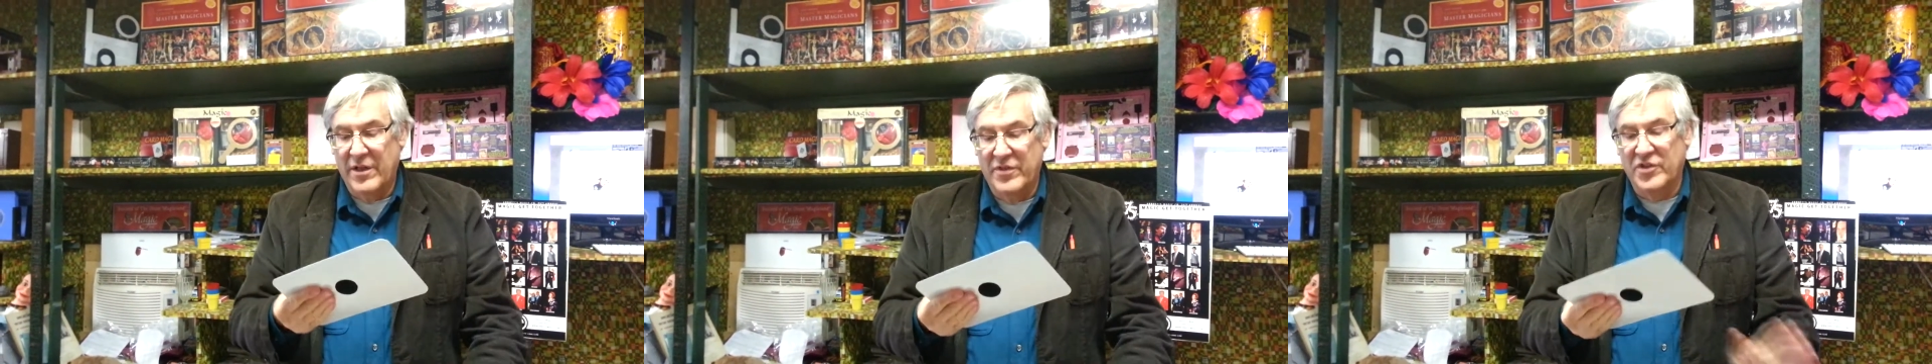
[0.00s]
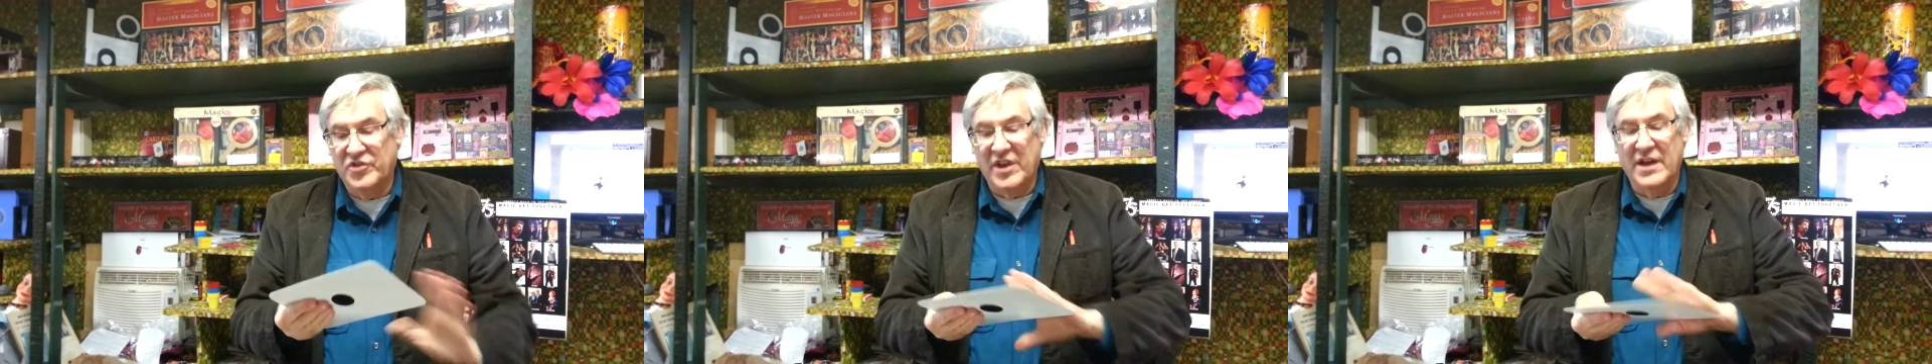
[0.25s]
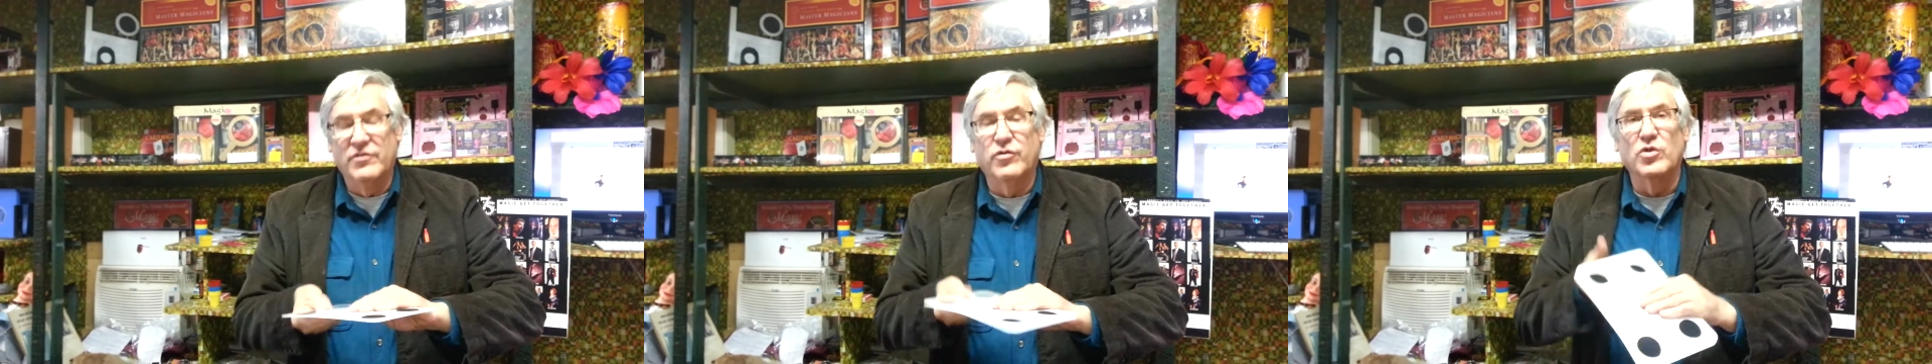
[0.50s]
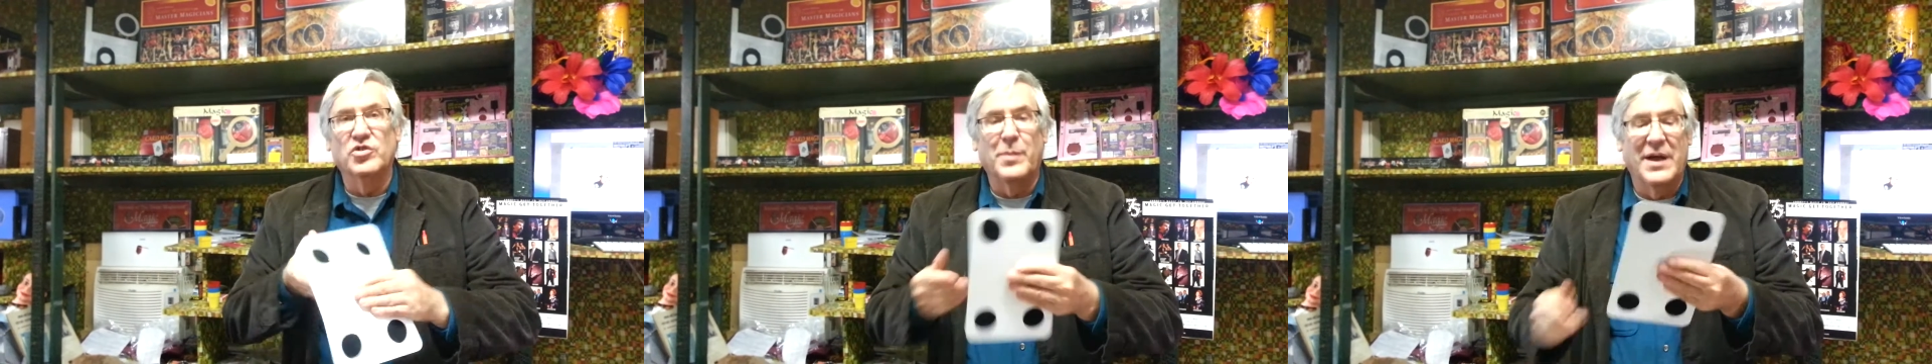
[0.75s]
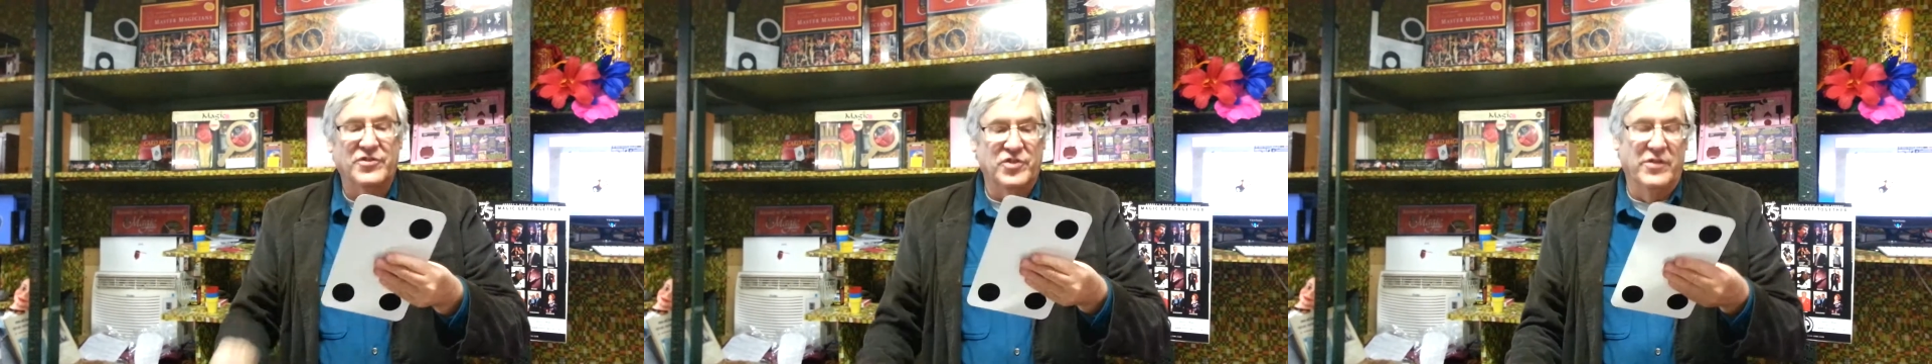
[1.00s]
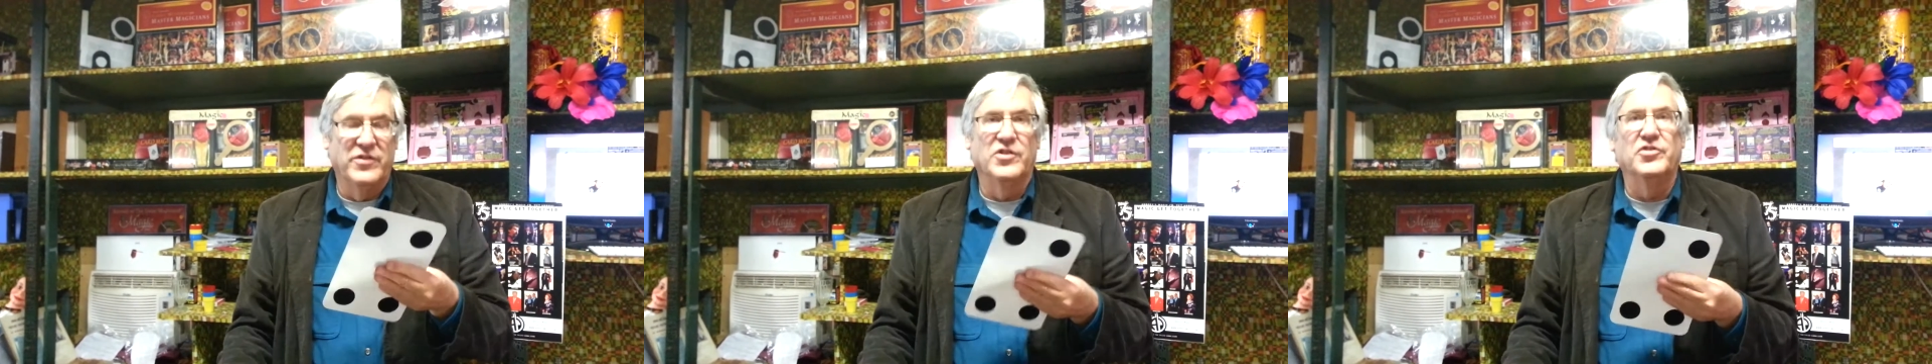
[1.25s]
on this side, four
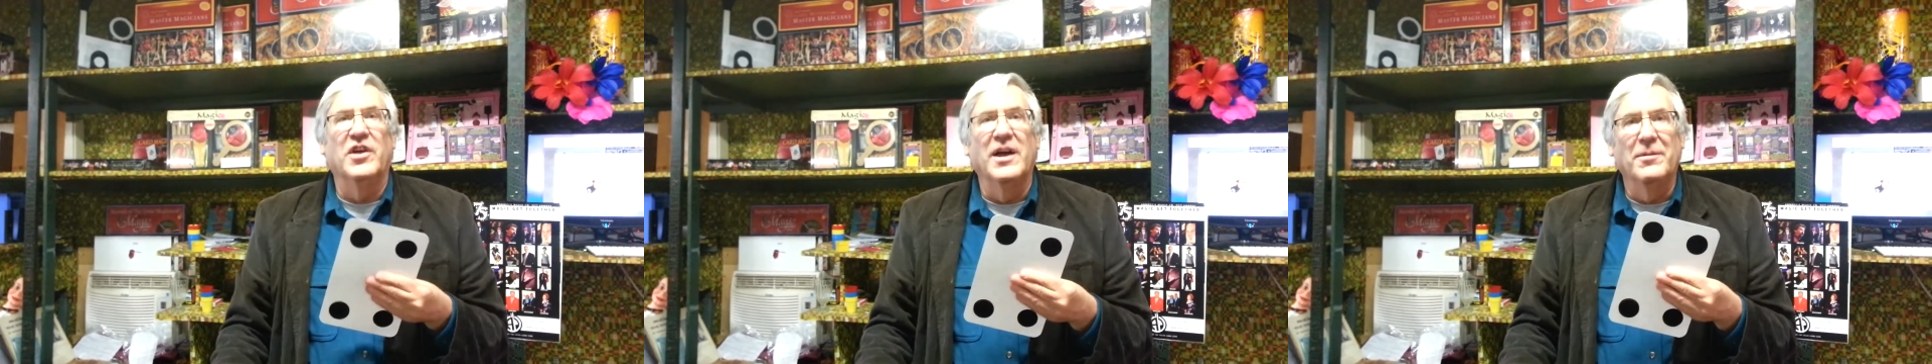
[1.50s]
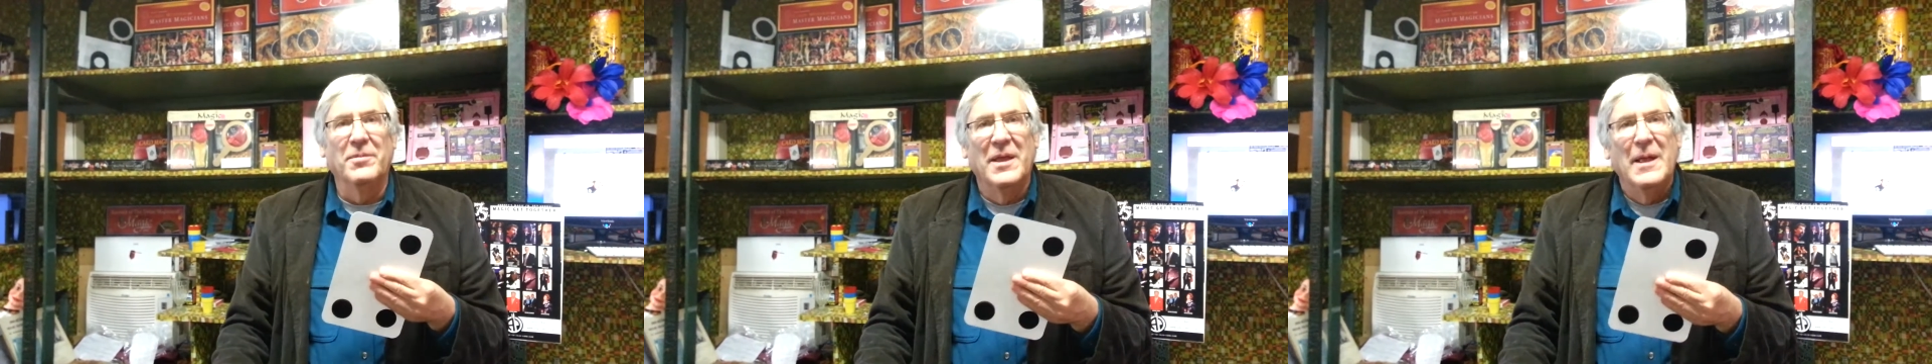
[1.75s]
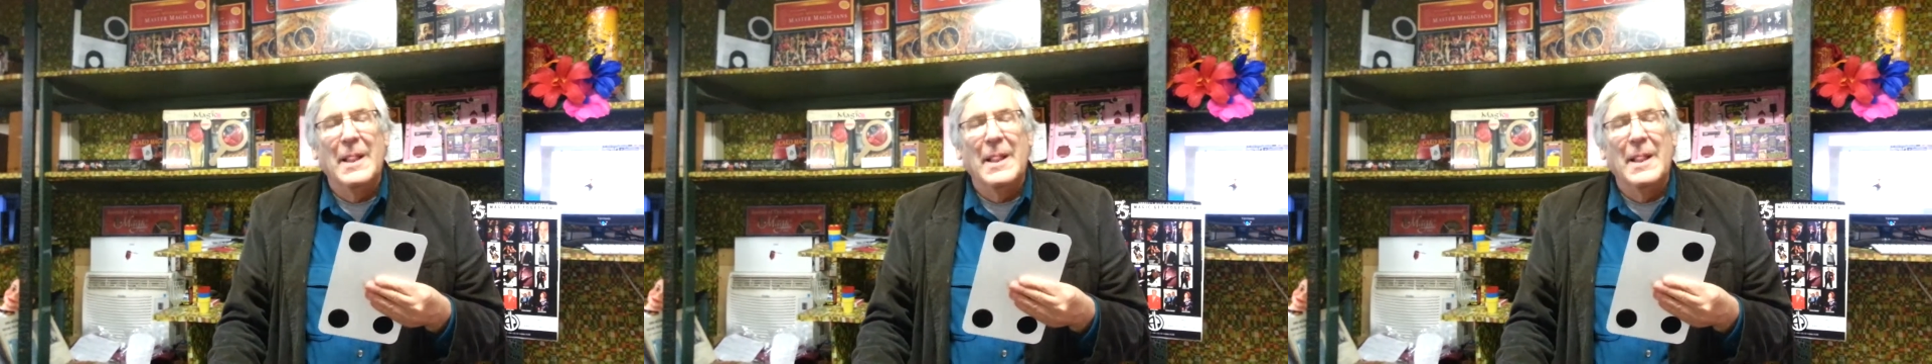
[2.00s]
spots on this side.